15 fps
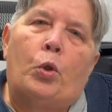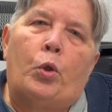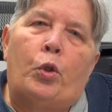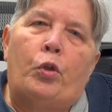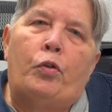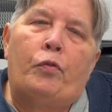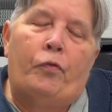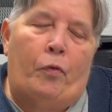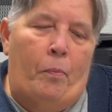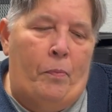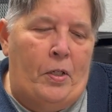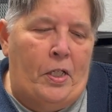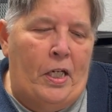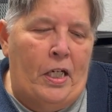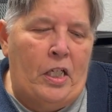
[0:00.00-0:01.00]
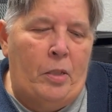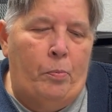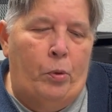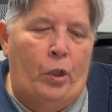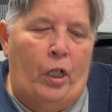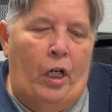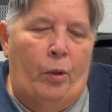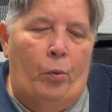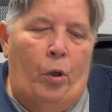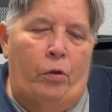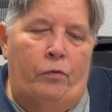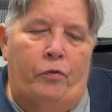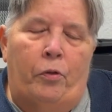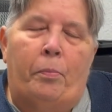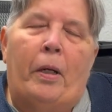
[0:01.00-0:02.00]
earned from the textbook I
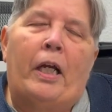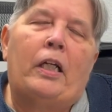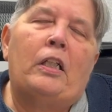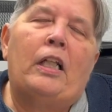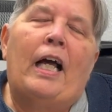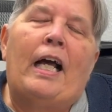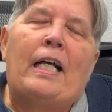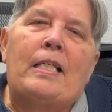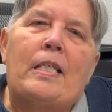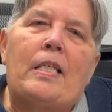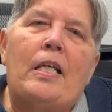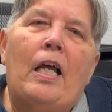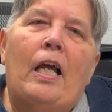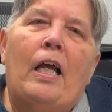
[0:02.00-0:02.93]
wrote for my class,